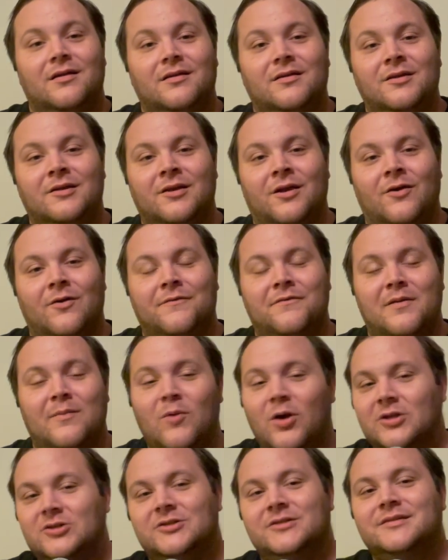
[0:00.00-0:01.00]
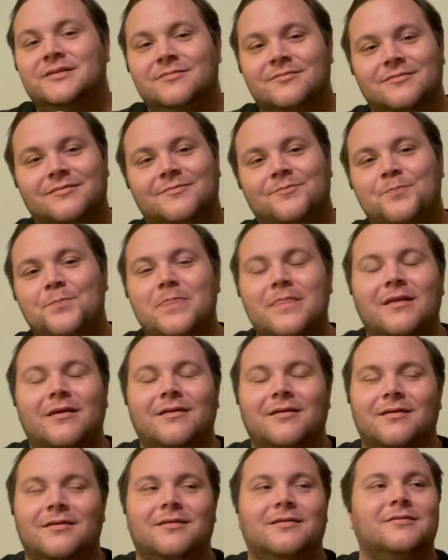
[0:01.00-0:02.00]
you know, if I'm watching
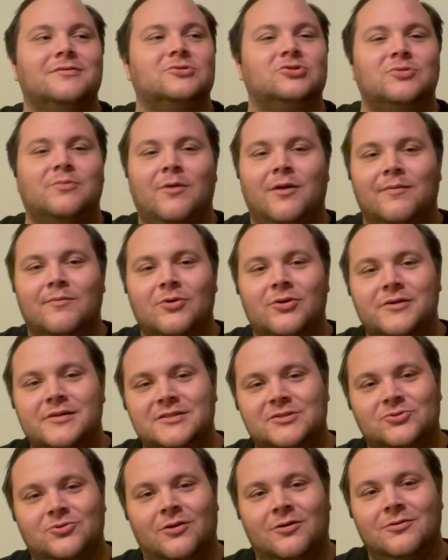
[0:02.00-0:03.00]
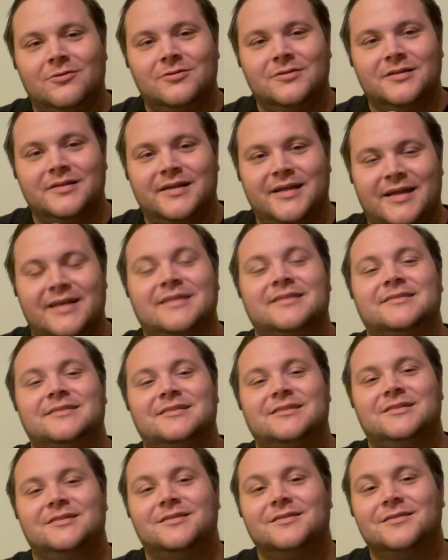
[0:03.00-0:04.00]
Jamal Murray struggle
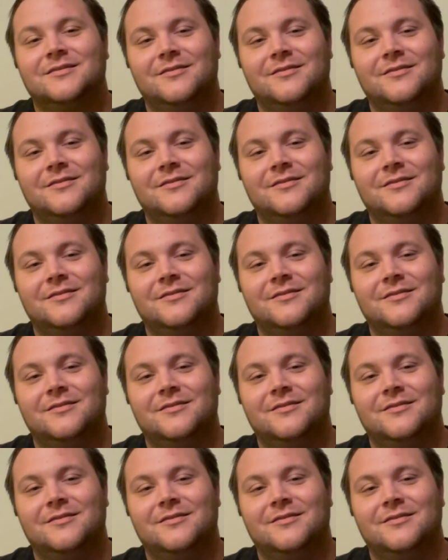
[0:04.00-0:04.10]
against